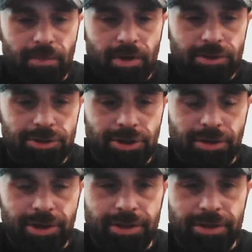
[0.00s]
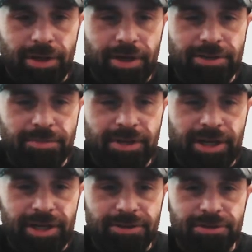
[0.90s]
showing something
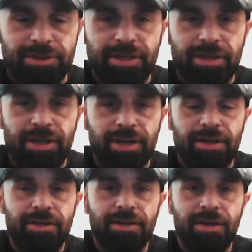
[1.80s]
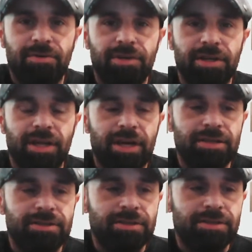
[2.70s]
interesting I
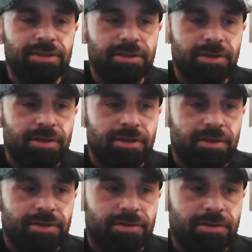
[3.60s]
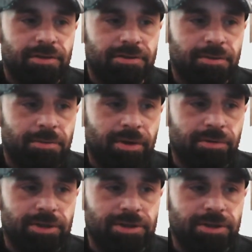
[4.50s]
realized through some of my
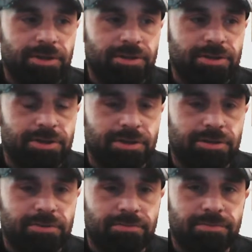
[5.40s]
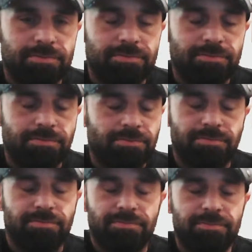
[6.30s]
research. It just
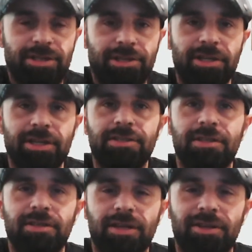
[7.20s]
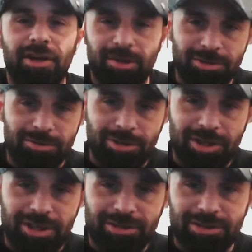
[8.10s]
clicked and I thought it was
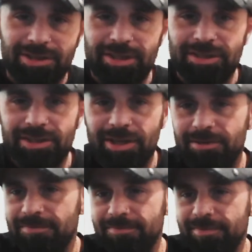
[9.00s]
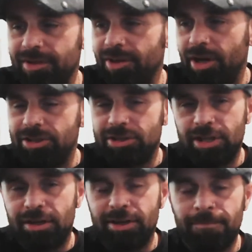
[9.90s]
really interesting, so thought I'd
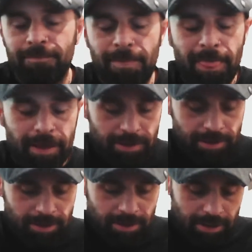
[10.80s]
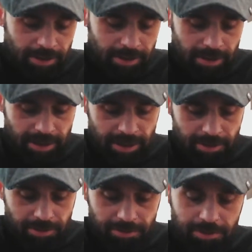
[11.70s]
share it on
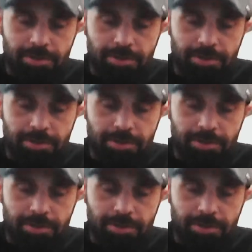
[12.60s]
how